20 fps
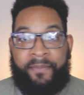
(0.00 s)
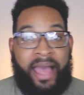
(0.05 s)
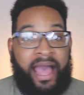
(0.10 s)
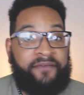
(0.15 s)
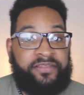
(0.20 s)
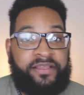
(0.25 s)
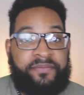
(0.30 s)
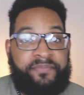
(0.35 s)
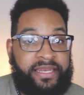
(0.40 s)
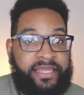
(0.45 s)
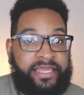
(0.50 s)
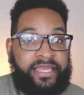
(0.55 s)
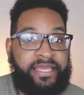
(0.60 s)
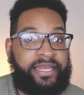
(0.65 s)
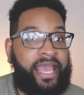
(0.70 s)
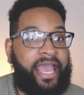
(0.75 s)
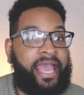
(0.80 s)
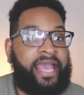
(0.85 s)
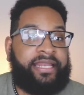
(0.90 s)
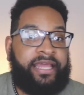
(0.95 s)
half Dominican
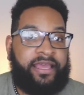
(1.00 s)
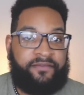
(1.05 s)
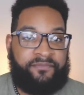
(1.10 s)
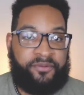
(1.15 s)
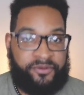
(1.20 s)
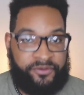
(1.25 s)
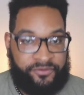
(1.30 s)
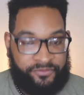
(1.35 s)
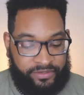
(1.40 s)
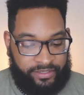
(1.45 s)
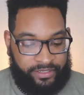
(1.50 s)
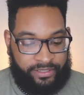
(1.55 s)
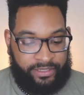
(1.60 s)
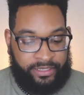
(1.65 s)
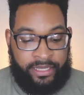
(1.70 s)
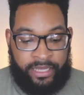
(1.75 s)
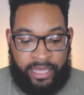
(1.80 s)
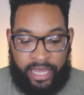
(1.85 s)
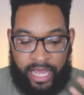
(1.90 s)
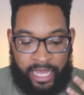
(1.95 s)
and half Puerto Rican.
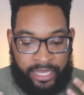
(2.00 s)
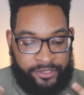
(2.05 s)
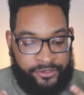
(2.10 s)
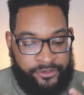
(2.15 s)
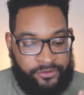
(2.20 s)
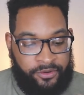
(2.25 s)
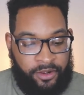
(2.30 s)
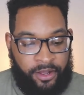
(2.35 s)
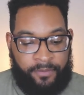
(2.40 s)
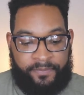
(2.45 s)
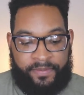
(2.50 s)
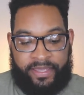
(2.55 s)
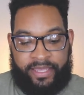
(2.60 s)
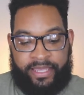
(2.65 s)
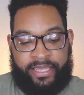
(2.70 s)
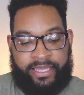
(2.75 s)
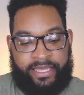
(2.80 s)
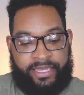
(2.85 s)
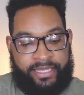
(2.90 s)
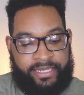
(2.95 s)
I grew up
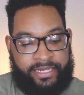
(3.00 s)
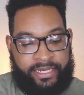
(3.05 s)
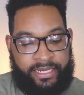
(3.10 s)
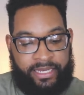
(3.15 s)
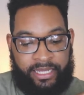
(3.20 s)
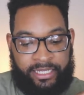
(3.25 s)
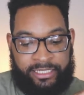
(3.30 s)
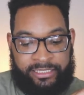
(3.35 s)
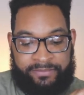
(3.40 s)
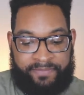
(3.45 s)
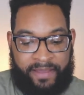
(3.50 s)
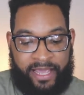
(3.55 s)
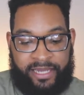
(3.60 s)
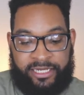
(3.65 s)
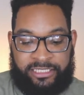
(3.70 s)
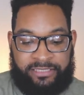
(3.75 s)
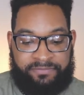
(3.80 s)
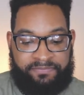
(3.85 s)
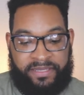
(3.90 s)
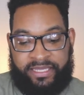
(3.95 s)
in a
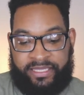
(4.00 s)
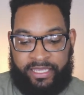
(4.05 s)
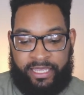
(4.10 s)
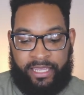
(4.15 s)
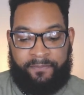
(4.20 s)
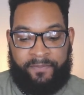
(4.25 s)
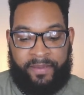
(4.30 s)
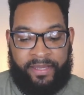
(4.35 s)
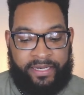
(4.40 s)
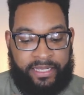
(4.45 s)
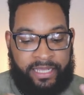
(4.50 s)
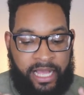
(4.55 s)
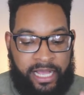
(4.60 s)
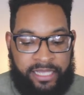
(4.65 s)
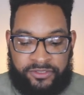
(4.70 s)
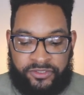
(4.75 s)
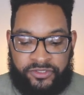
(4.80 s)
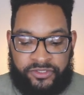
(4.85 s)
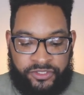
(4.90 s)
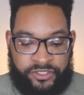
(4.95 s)
Spanish-speaking
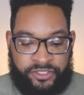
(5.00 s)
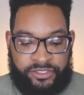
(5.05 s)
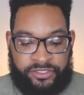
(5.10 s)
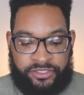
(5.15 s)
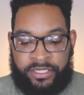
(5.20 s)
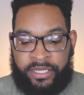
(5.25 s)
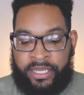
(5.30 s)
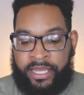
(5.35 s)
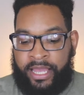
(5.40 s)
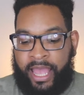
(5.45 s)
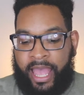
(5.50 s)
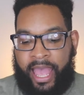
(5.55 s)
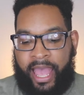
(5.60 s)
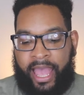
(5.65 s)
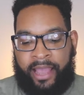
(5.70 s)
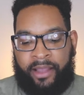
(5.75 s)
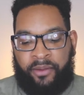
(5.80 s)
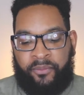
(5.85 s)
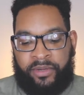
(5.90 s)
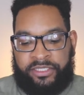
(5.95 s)
Pentecostal church.
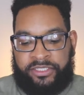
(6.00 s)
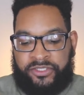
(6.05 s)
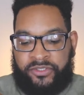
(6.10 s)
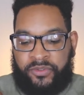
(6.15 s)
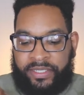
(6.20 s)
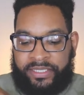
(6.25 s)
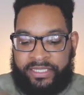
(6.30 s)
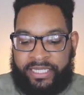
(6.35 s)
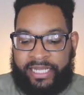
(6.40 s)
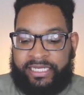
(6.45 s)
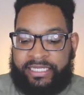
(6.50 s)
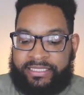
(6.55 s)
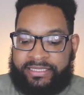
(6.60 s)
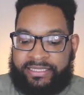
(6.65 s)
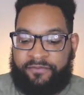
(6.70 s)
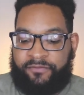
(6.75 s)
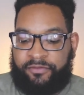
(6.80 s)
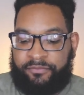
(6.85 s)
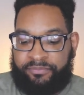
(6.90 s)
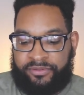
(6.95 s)
I went to a
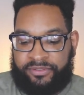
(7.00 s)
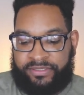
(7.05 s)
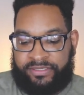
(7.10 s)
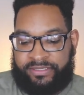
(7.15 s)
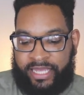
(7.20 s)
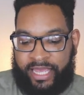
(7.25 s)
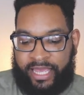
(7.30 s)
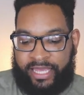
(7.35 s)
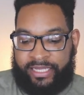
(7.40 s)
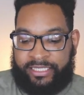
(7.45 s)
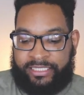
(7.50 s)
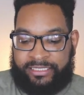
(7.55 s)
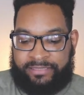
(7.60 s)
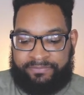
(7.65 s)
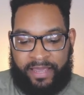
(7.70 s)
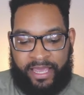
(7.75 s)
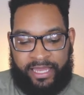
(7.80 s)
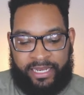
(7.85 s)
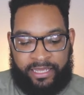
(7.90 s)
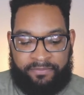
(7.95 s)
97%
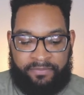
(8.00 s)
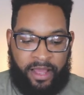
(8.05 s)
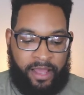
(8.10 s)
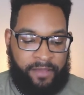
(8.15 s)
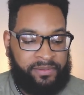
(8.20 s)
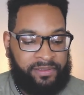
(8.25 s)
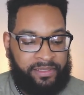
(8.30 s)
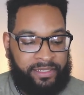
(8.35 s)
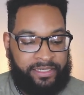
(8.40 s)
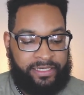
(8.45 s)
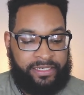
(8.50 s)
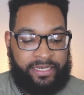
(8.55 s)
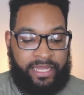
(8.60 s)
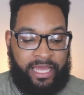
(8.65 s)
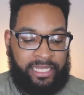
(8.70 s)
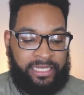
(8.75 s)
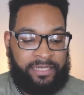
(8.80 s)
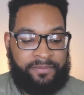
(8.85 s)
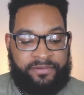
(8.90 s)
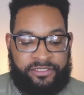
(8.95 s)
Hispanic populated
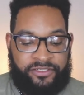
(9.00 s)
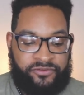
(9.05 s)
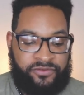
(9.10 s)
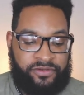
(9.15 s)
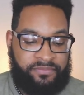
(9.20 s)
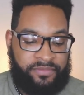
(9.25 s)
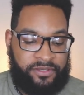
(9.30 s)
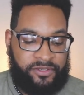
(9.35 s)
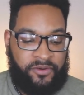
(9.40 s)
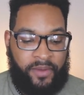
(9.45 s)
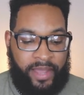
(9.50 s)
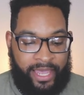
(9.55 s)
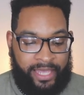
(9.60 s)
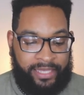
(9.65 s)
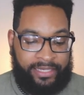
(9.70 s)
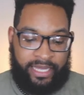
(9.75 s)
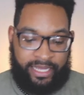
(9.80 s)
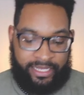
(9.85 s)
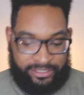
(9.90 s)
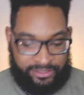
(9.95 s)
elementary, middle, and
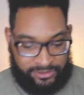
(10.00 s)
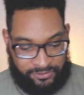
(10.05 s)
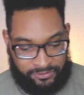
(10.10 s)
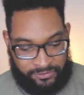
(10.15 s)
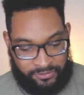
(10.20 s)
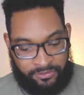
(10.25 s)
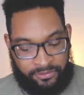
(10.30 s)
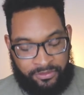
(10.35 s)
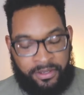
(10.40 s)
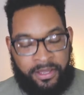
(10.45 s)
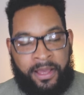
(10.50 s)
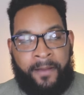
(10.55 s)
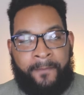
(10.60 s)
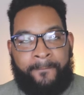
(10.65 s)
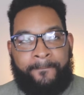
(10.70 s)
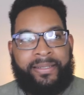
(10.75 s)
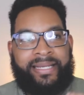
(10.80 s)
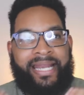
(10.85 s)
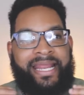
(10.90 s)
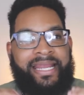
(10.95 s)
high school,
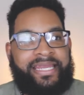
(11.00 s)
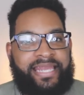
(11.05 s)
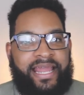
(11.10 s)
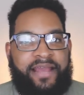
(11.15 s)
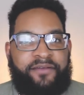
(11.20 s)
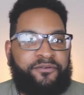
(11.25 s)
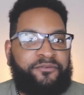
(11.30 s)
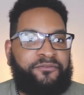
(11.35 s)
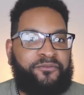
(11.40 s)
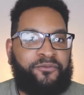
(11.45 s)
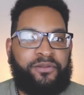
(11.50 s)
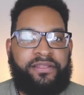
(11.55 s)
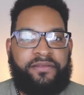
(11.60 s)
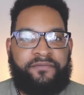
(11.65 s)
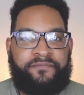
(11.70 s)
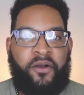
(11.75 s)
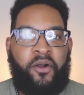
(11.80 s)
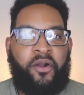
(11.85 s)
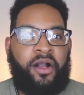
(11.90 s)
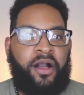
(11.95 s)
but I never fully
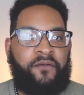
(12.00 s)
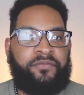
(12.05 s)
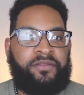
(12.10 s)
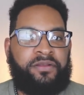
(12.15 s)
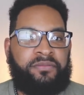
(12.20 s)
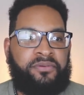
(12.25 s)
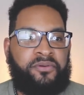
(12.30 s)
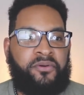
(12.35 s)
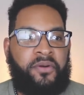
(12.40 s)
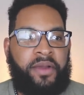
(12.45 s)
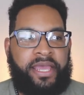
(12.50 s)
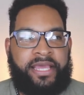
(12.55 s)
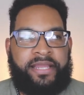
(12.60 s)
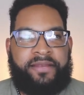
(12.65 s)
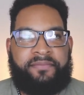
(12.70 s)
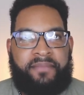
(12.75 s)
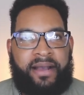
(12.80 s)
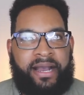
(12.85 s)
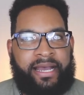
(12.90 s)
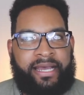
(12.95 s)
felt comfortable in
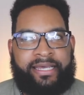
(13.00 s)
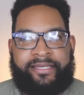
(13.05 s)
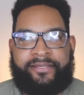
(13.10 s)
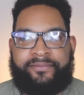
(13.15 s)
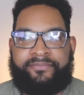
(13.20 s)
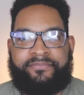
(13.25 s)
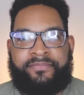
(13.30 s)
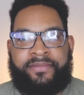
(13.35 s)
my